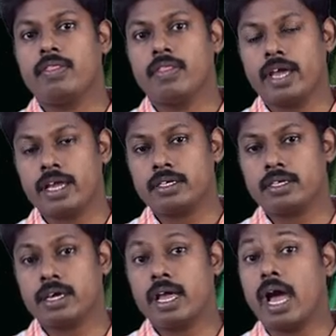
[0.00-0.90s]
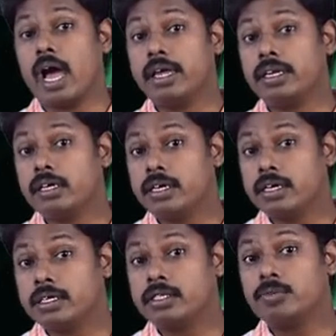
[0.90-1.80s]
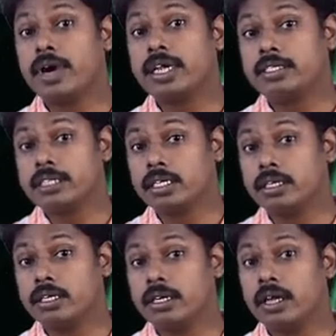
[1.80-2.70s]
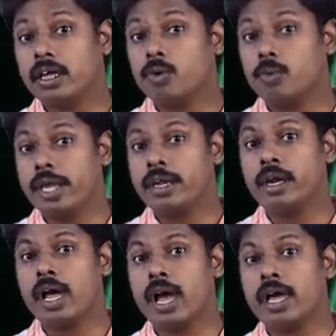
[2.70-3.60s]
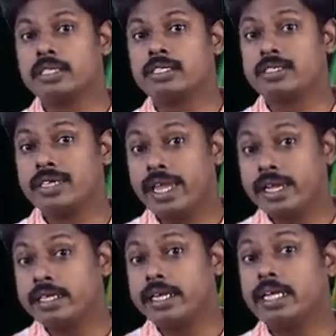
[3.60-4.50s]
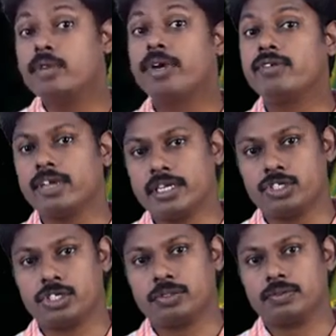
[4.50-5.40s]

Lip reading: that I learned bicycle when I stayed in my village.